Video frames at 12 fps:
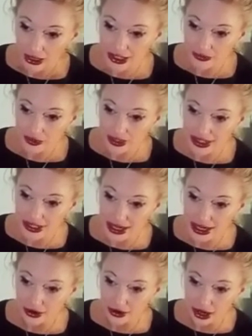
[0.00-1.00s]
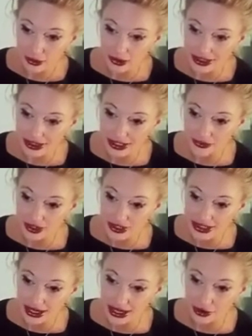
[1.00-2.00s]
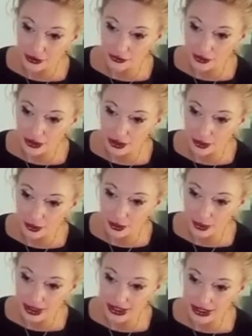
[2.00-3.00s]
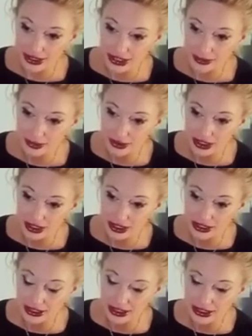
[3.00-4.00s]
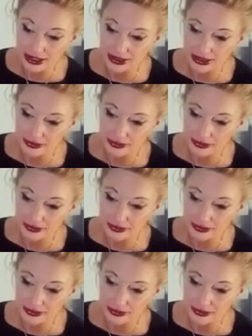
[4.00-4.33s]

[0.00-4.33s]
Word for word: does fixed air, how else does fixed air feel about Pisces, please?